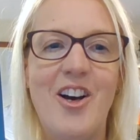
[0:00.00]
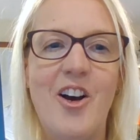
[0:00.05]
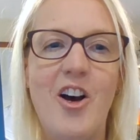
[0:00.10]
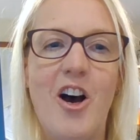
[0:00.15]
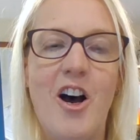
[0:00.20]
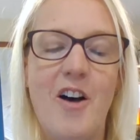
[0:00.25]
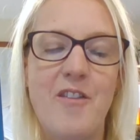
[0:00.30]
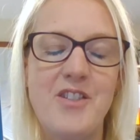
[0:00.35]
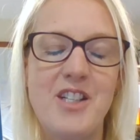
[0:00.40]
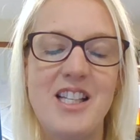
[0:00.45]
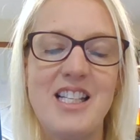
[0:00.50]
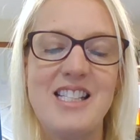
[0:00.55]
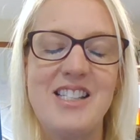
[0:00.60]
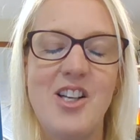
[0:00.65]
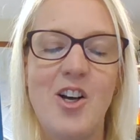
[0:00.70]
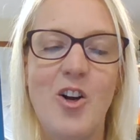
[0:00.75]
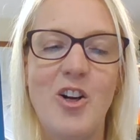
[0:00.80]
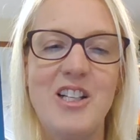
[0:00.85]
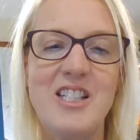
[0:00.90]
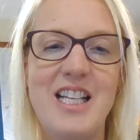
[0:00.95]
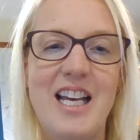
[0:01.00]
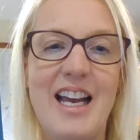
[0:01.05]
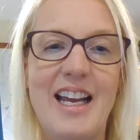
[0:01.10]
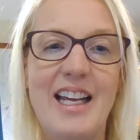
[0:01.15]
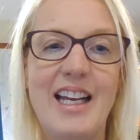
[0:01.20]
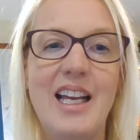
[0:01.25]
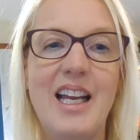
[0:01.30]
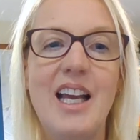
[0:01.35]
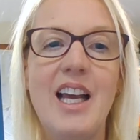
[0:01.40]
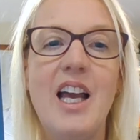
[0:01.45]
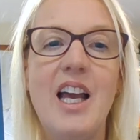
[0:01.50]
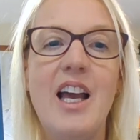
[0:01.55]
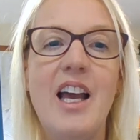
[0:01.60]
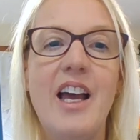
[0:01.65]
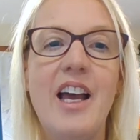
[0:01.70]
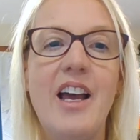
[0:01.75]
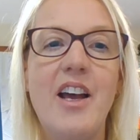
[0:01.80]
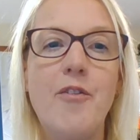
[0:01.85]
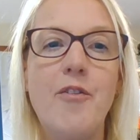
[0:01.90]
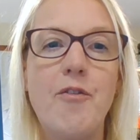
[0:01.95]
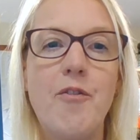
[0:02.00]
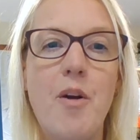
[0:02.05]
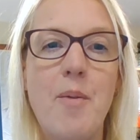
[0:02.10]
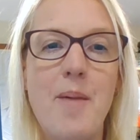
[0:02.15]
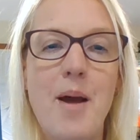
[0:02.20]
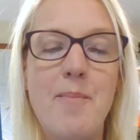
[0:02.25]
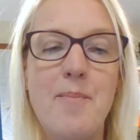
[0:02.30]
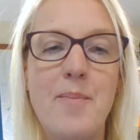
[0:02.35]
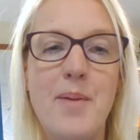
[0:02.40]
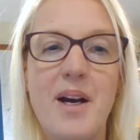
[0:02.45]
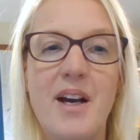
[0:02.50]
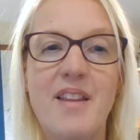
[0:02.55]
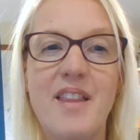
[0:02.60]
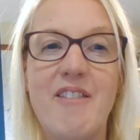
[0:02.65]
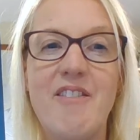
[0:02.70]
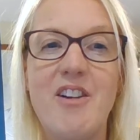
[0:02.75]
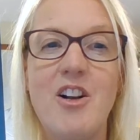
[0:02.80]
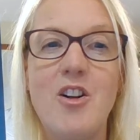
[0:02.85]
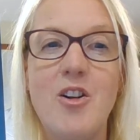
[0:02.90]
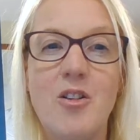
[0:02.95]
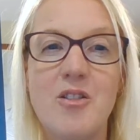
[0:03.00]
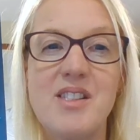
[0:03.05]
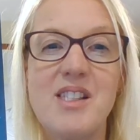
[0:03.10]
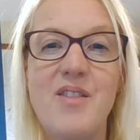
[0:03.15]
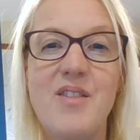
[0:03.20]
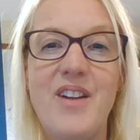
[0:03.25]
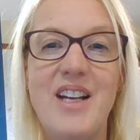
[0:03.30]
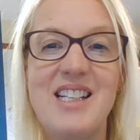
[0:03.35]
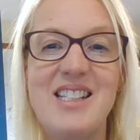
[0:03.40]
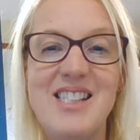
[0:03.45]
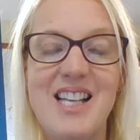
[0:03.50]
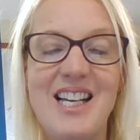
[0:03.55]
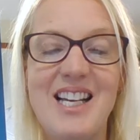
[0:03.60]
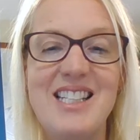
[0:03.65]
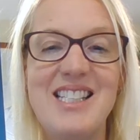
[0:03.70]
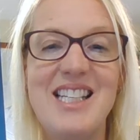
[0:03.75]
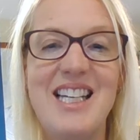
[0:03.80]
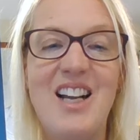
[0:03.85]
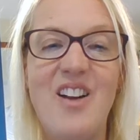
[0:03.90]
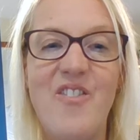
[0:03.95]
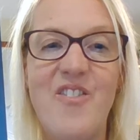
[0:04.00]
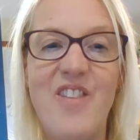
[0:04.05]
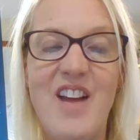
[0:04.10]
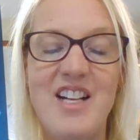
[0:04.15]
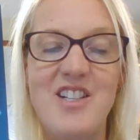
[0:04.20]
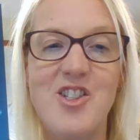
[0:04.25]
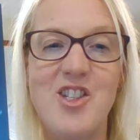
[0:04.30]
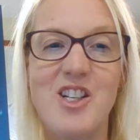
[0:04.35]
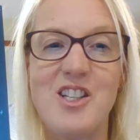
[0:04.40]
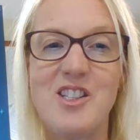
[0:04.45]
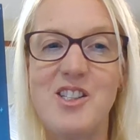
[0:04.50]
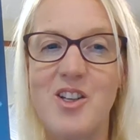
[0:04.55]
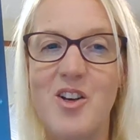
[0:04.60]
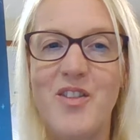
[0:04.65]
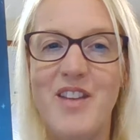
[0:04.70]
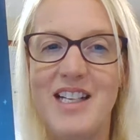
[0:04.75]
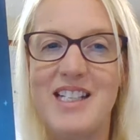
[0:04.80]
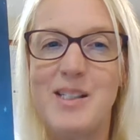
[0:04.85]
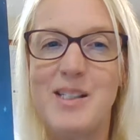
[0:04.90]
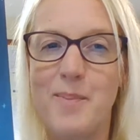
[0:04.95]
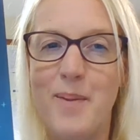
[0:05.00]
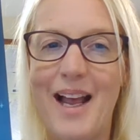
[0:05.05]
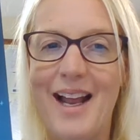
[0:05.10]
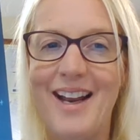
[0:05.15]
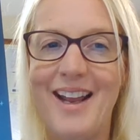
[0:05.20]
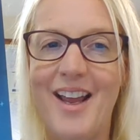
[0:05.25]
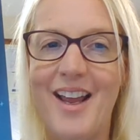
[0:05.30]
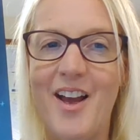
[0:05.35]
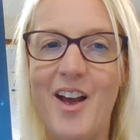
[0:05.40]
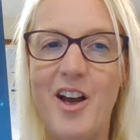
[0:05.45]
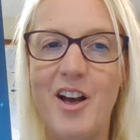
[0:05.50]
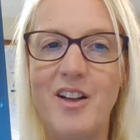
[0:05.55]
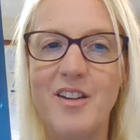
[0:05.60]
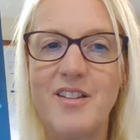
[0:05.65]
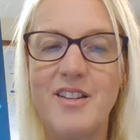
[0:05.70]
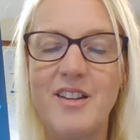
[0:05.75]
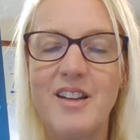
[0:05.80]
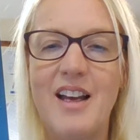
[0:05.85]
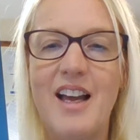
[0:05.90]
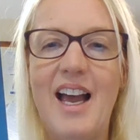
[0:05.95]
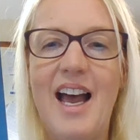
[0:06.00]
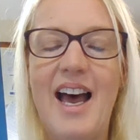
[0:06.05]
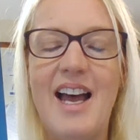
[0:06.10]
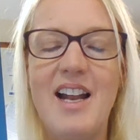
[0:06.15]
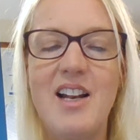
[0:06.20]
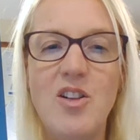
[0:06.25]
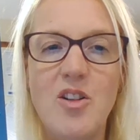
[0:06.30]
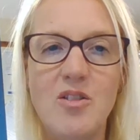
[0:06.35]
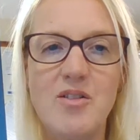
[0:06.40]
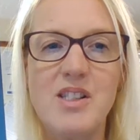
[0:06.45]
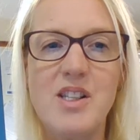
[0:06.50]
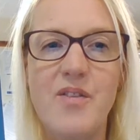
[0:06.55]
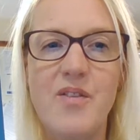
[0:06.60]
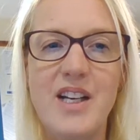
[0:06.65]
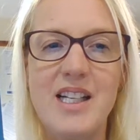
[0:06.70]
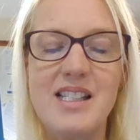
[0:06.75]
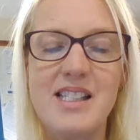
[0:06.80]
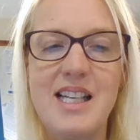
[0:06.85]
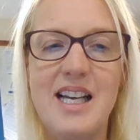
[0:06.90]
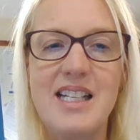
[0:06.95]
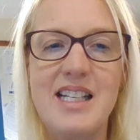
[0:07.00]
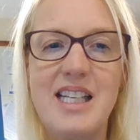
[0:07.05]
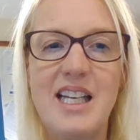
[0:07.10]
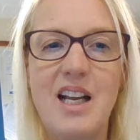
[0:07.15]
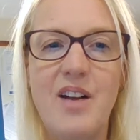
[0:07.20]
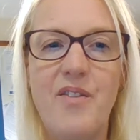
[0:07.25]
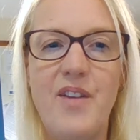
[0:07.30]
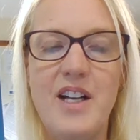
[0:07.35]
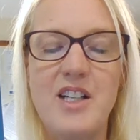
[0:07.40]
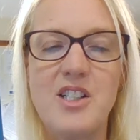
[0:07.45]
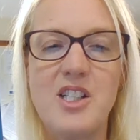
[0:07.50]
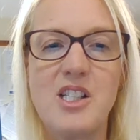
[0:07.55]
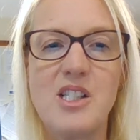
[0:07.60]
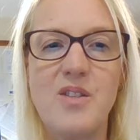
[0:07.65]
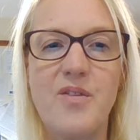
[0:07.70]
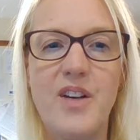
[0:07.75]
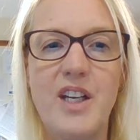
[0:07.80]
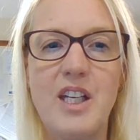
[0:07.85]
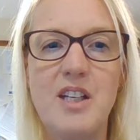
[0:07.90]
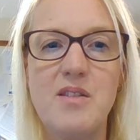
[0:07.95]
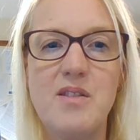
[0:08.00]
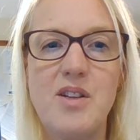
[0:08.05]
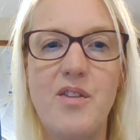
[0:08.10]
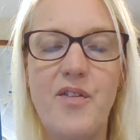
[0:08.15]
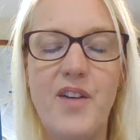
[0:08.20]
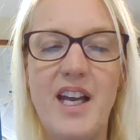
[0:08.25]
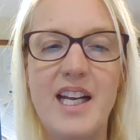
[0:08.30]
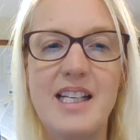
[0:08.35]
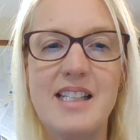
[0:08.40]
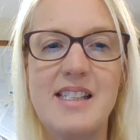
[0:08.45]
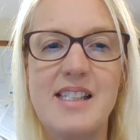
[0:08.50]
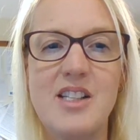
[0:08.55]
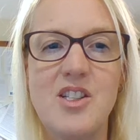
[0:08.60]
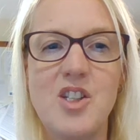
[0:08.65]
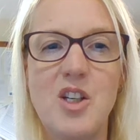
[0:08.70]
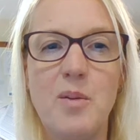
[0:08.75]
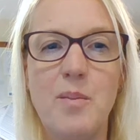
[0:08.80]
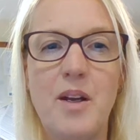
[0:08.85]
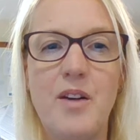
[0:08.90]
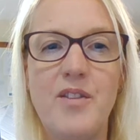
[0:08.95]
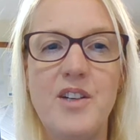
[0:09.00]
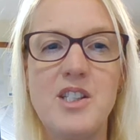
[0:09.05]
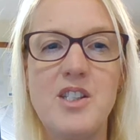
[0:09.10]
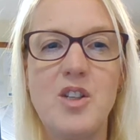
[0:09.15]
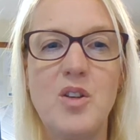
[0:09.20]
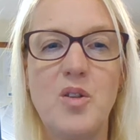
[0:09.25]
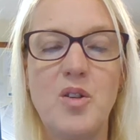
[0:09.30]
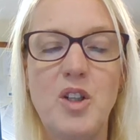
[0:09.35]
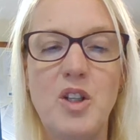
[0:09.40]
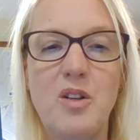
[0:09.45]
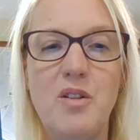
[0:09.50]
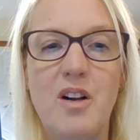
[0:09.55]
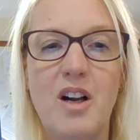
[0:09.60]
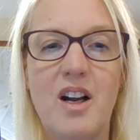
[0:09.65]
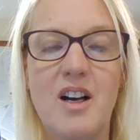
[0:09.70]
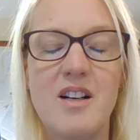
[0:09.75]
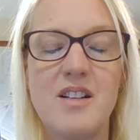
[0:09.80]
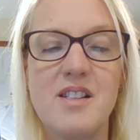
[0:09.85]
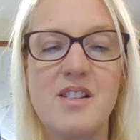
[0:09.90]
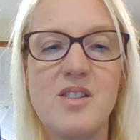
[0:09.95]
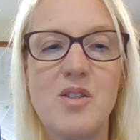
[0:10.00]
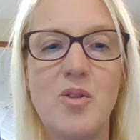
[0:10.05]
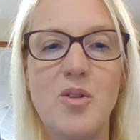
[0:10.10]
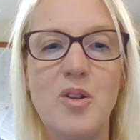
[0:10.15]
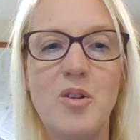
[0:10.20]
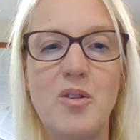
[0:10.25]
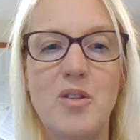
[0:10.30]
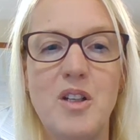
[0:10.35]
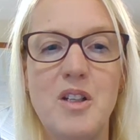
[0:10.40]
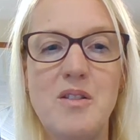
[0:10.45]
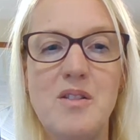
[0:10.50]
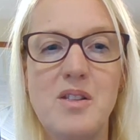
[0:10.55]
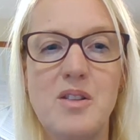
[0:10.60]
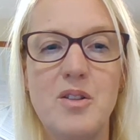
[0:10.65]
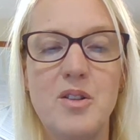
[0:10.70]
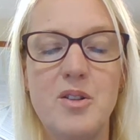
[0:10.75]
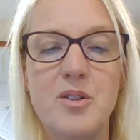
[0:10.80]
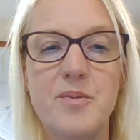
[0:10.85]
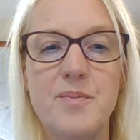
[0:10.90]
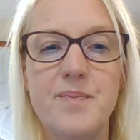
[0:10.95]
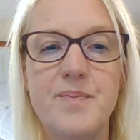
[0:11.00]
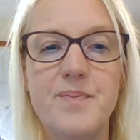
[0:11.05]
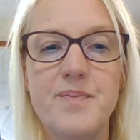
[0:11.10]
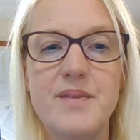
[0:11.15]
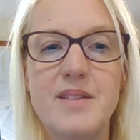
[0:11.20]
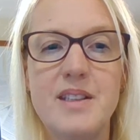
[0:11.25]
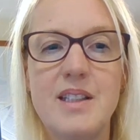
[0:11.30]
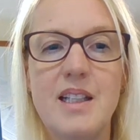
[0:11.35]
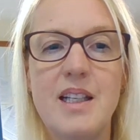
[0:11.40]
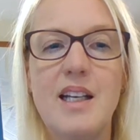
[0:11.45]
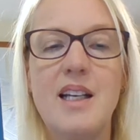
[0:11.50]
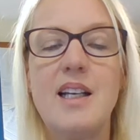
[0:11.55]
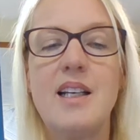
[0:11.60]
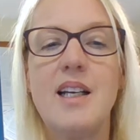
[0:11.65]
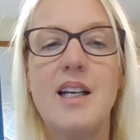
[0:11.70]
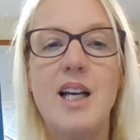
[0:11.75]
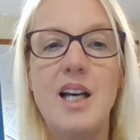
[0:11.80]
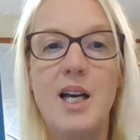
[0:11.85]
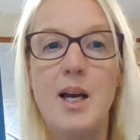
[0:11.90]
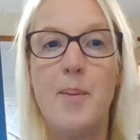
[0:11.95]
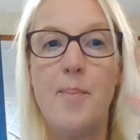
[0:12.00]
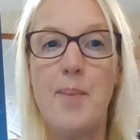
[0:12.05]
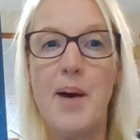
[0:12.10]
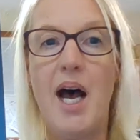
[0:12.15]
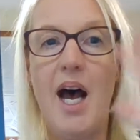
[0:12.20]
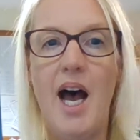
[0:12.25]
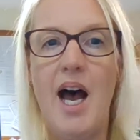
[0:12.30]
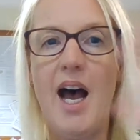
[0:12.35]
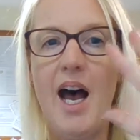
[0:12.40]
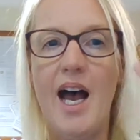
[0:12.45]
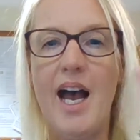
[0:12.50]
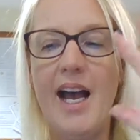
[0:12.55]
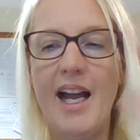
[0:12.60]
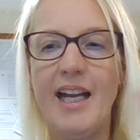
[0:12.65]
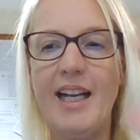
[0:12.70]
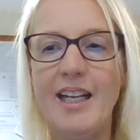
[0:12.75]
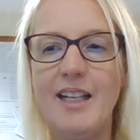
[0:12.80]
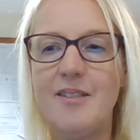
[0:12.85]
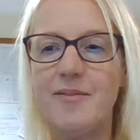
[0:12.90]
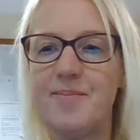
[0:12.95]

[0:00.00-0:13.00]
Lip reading: after this holiday, remember there are lots of exciting adventures on this planet Earth and lots of exciting adventures for you to face as you move into your new class or your new school. Bye!